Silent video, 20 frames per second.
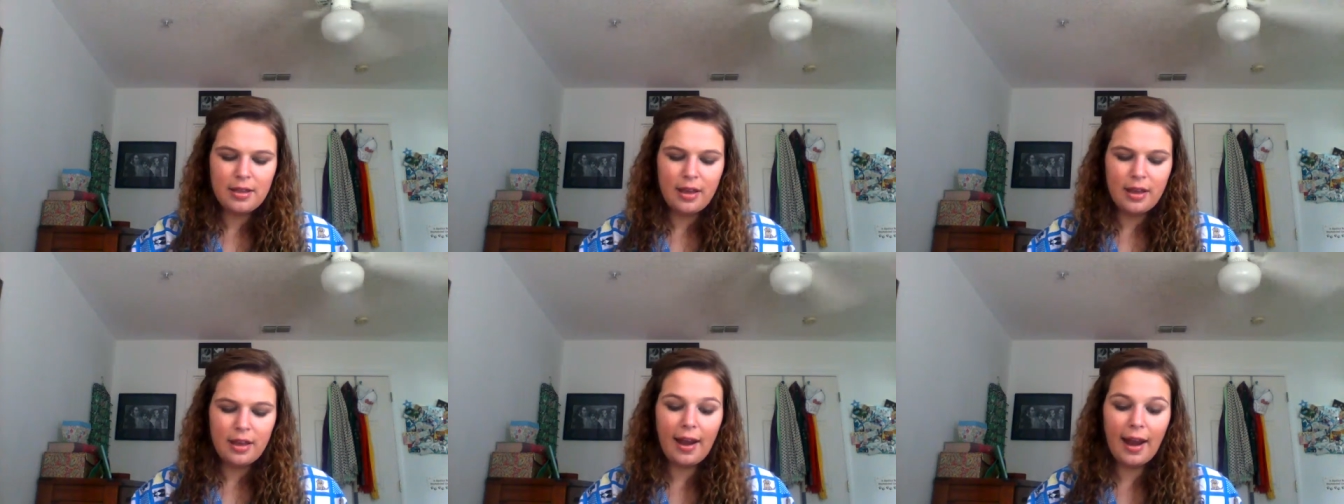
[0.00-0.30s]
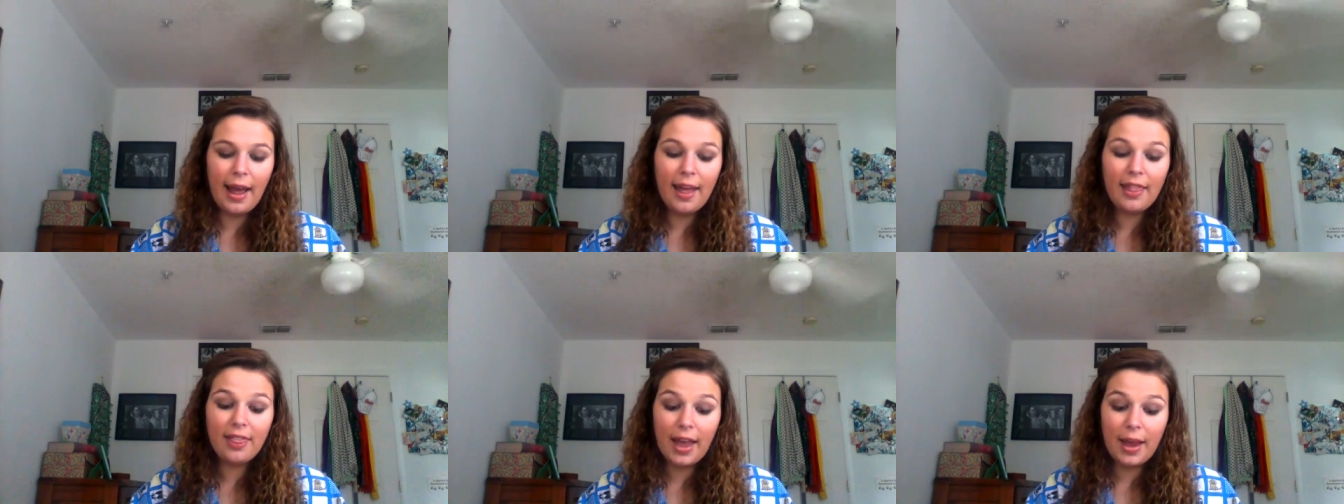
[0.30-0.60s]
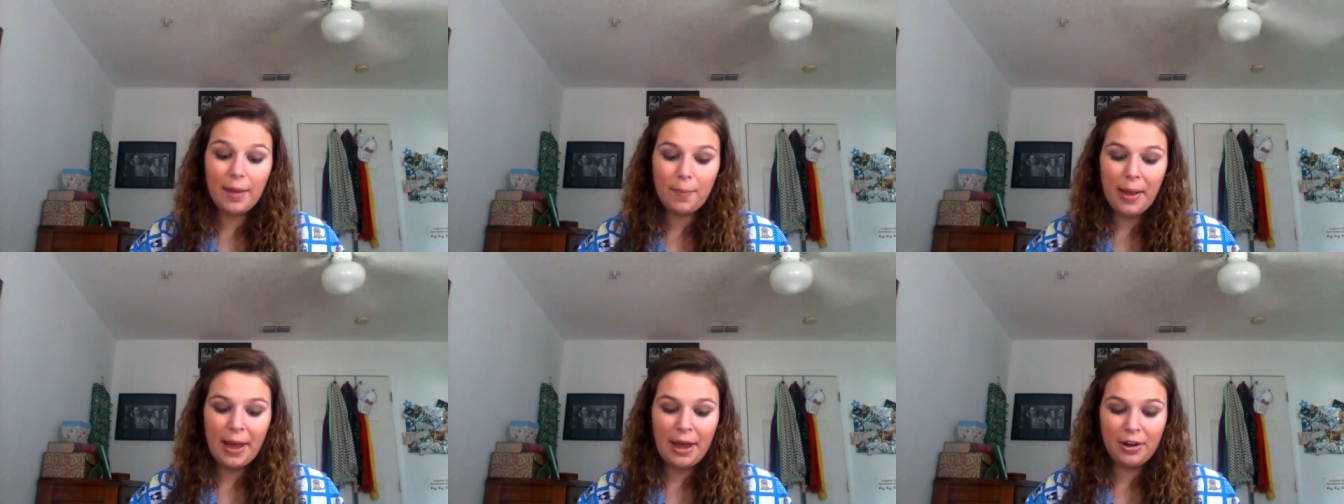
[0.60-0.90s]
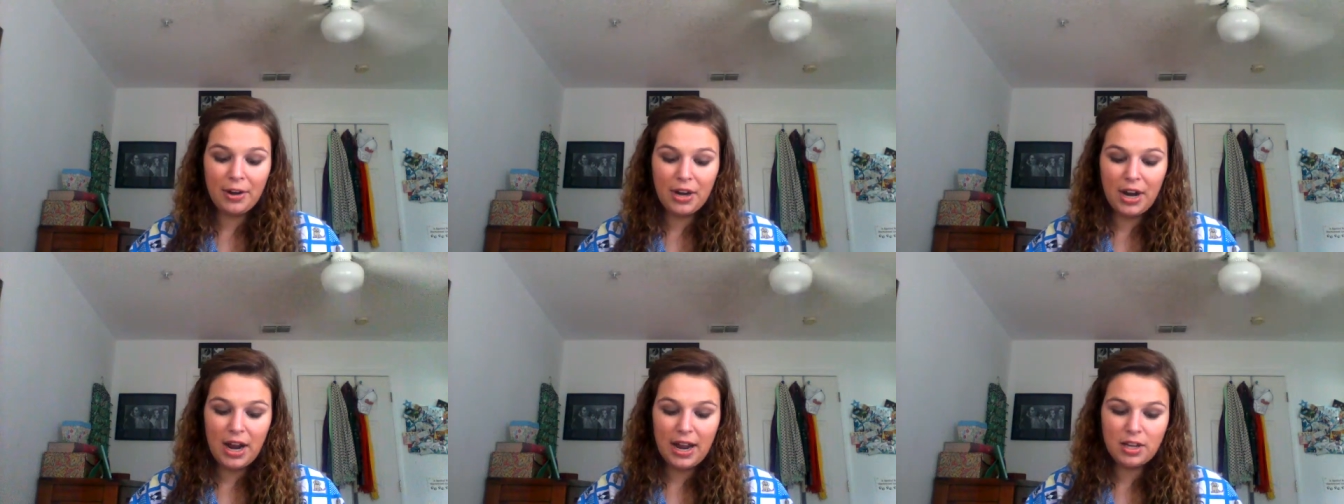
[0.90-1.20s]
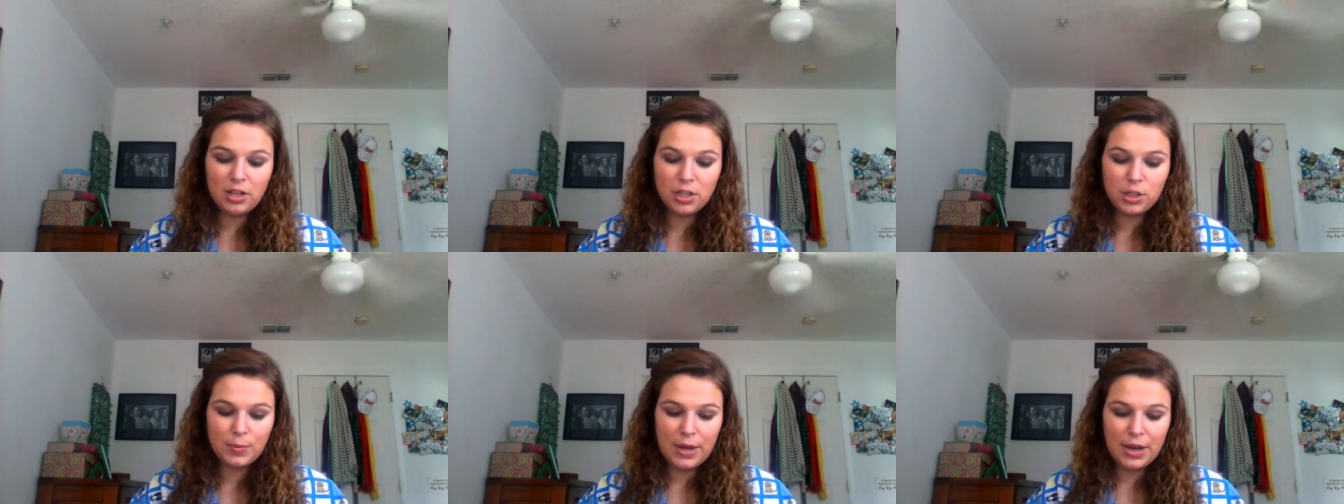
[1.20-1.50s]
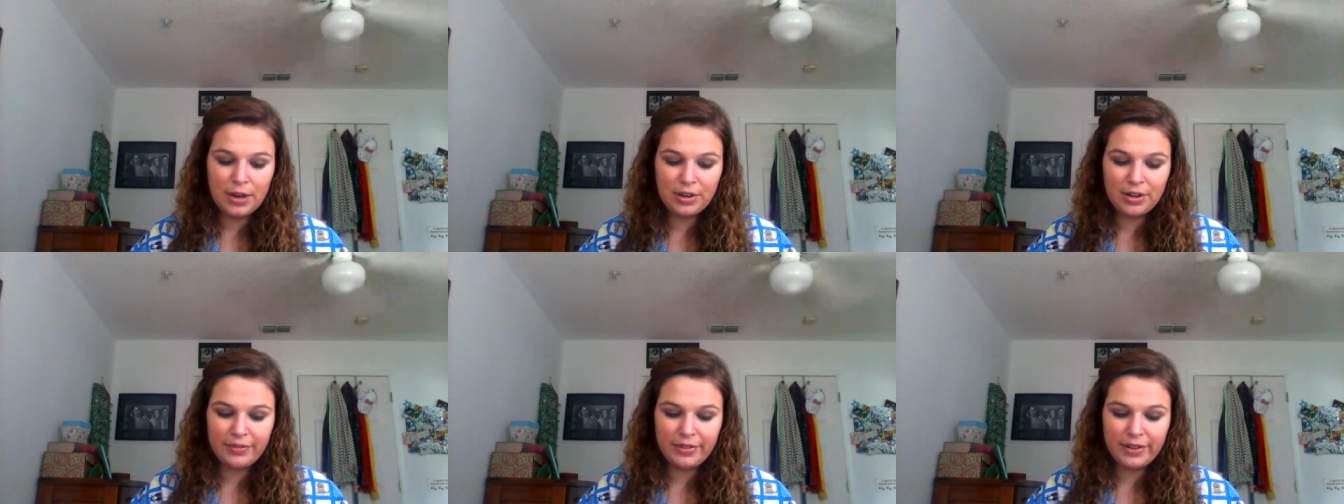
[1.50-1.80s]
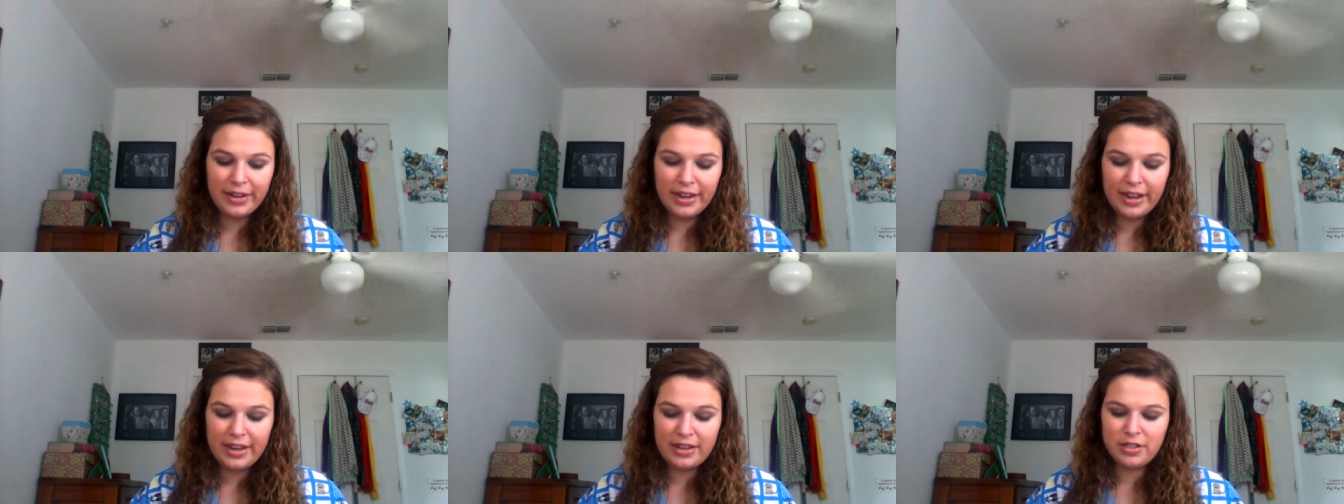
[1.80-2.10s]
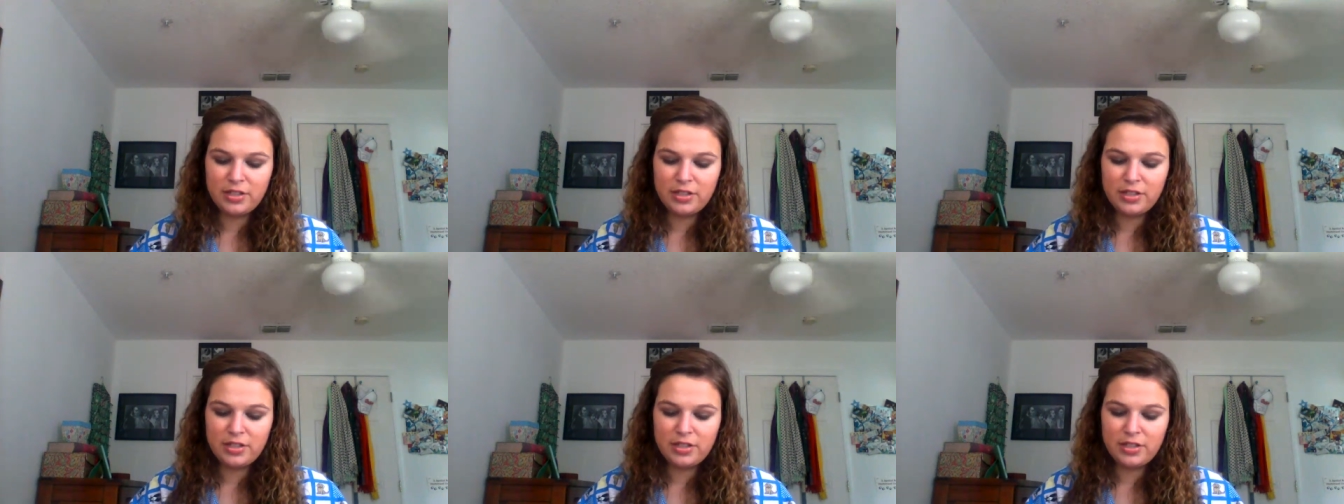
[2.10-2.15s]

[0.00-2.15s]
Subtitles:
and I like powder. I use powder every day,